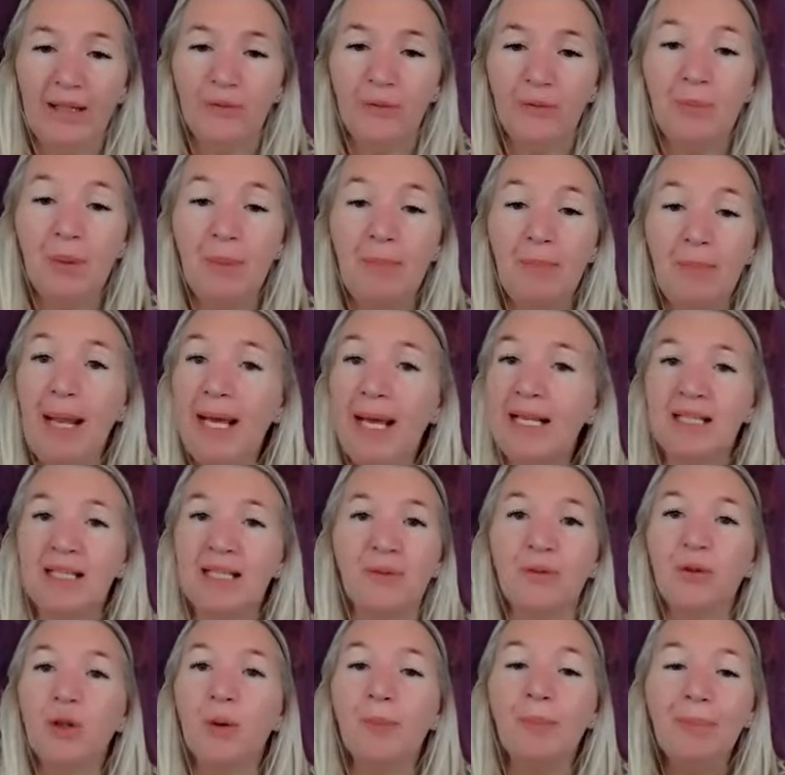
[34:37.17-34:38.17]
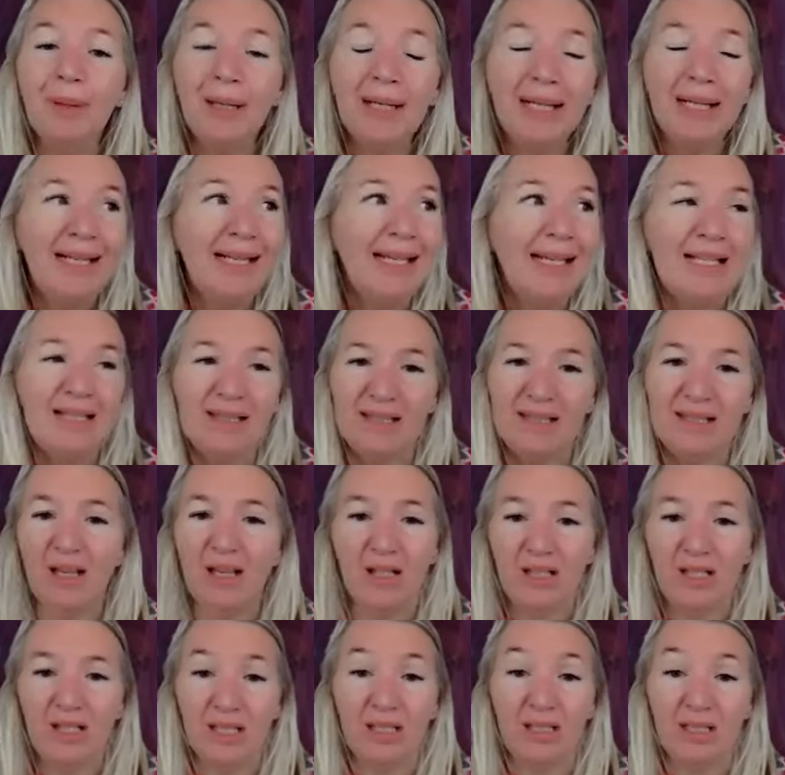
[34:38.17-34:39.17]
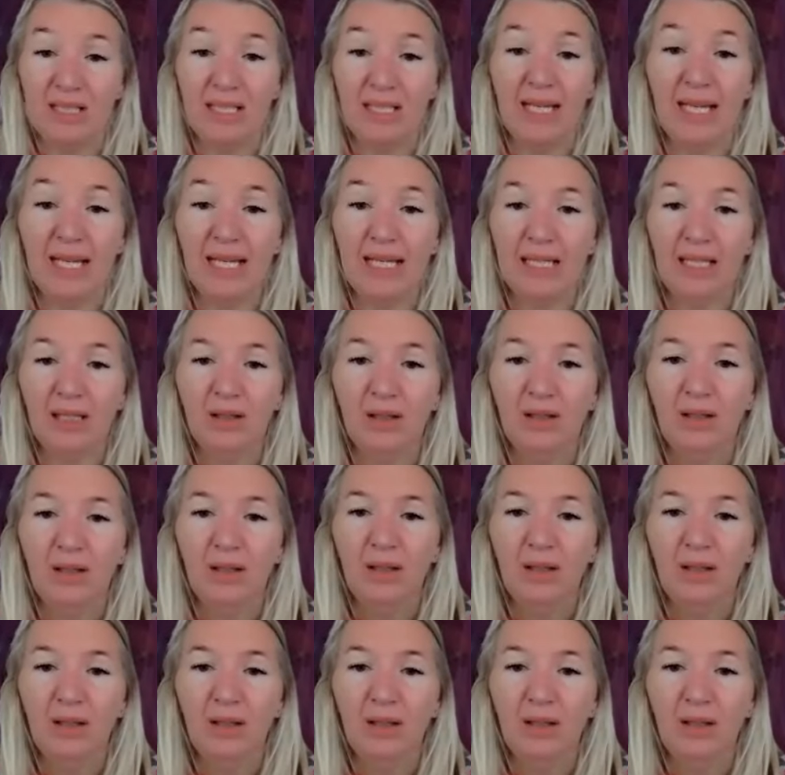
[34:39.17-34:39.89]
from a place of complete certainty.